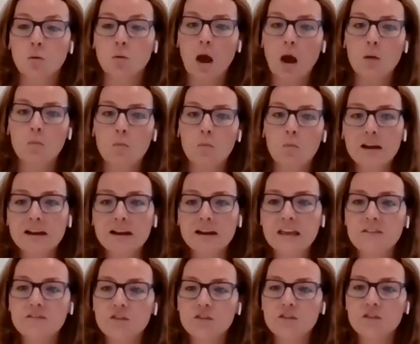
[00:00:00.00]
So I
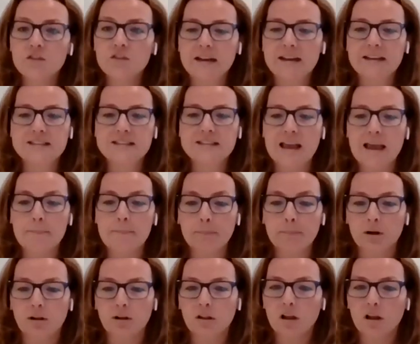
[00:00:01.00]
want to give you an
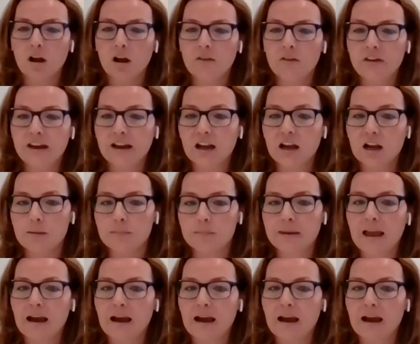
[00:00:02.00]
example of an
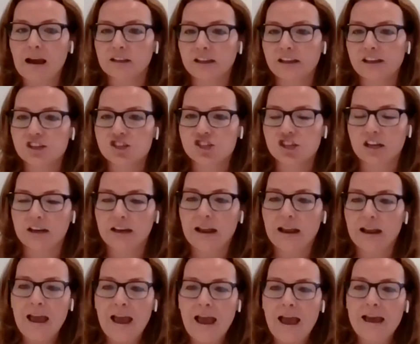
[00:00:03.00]
income
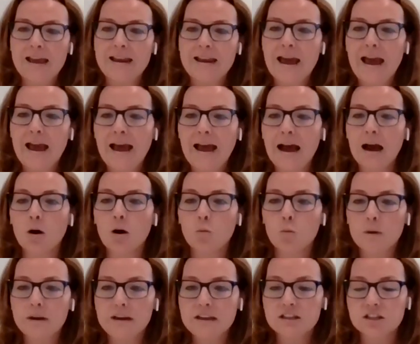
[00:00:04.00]
calculation and
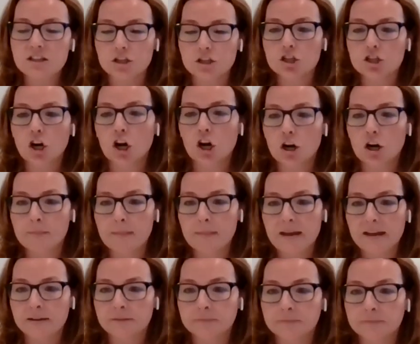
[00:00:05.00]
how we
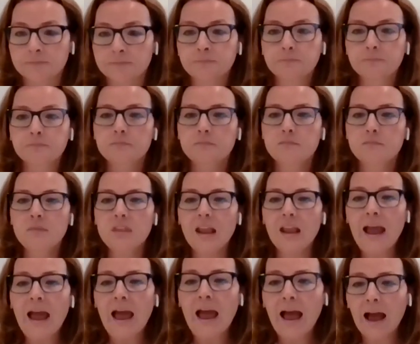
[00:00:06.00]
determine
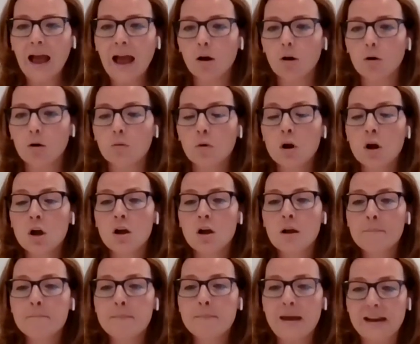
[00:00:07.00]

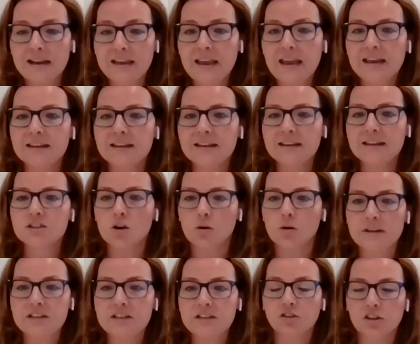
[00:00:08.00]
how Medicaid
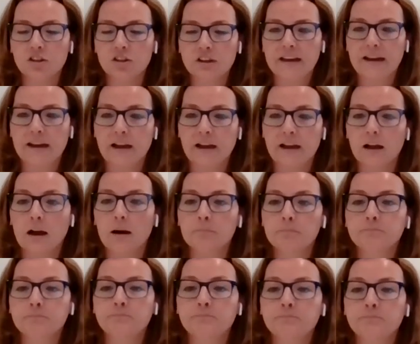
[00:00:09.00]
is going to look at
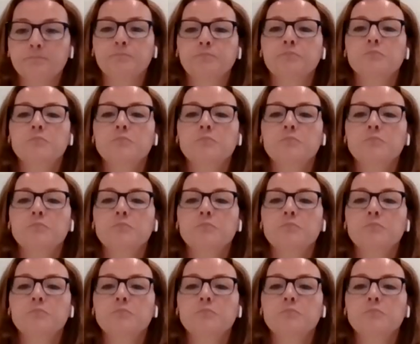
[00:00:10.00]
income.